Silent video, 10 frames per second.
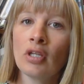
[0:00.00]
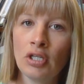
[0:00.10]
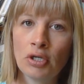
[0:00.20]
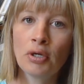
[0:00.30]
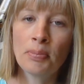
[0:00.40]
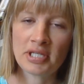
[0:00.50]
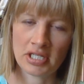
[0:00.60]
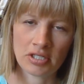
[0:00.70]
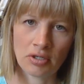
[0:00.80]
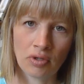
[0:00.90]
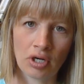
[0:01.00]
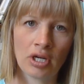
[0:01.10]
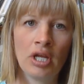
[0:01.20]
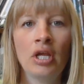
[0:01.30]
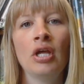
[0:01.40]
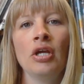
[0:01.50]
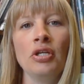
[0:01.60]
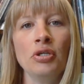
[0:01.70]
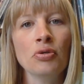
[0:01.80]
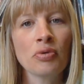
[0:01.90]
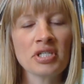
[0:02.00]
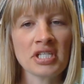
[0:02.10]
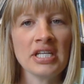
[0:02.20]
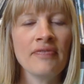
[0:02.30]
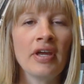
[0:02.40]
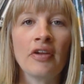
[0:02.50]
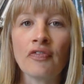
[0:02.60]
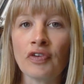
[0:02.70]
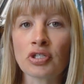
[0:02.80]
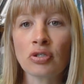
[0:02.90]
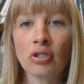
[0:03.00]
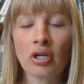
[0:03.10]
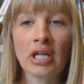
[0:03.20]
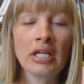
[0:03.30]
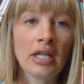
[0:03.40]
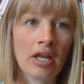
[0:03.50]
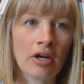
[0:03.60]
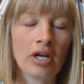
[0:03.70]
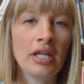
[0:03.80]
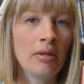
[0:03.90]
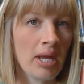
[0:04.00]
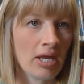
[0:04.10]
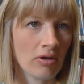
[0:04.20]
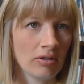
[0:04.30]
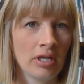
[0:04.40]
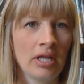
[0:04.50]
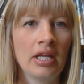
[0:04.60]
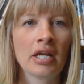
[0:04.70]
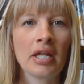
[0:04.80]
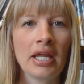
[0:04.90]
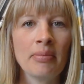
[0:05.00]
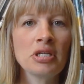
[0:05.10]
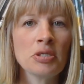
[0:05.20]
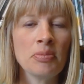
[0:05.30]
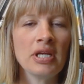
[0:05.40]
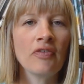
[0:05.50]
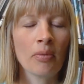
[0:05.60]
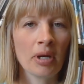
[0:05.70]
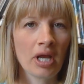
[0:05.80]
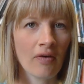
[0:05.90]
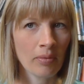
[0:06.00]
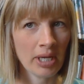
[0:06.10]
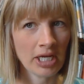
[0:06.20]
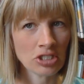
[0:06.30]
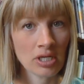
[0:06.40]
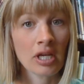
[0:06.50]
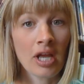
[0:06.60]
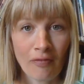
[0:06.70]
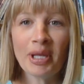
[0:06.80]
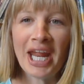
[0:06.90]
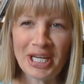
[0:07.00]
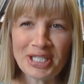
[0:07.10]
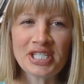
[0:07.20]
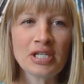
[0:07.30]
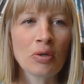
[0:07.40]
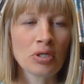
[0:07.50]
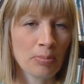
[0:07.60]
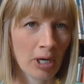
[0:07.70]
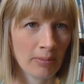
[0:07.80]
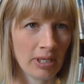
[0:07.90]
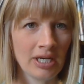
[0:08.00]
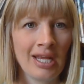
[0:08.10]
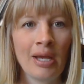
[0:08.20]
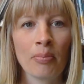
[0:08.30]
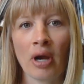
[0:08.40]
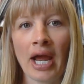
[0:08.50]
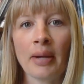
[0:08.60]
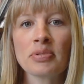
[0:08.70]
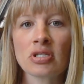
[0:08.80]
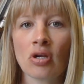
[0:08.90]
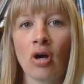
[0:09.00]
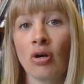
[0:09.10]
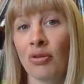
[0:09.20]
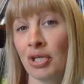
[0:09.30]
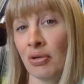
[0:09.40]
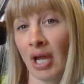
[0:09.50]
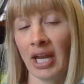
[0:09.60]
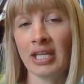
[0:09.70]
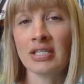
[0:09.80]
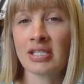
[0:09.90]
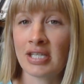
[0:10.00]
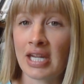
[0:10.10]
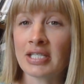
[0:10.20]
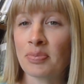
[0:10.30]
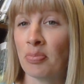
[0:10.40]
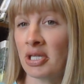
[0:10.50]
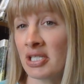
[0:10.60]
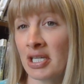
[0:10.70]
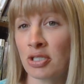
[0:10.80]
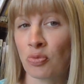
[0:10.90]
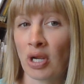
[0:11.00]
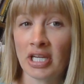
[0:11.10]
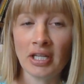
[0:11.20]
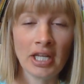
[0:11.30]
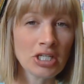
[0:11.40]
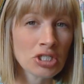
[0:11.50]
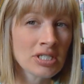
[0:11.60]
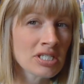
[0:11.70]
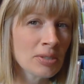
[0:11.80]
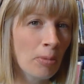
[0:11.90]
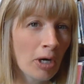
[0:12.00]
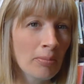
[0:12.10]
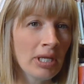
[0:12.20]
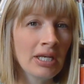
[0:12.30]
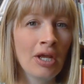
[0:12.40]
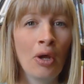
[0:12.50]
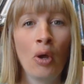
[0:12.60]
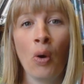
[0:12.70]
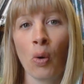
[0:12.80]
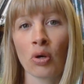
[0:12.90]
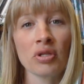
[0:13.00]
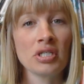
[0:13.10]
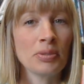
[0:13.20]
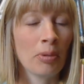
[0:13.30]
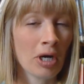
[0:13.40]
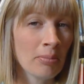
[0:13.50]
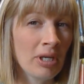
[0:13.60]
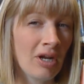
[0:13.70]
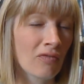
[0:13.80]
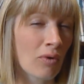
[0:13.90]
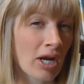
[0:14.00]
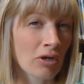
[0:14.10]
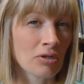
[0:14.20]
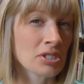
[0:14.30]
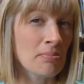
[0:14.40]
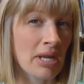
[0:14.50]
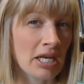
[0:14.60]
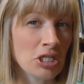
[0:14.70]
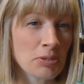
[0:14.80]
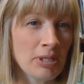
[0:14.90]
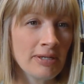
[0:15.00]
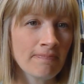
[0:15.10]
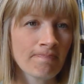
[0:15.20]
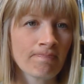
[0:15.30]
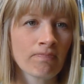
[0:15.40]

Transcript: You're a business owner. You receive an official-looking letter in the mail, claiming to be from a government agency or department, perhaps called the United States Business Regulations Department or the Department of Records Management.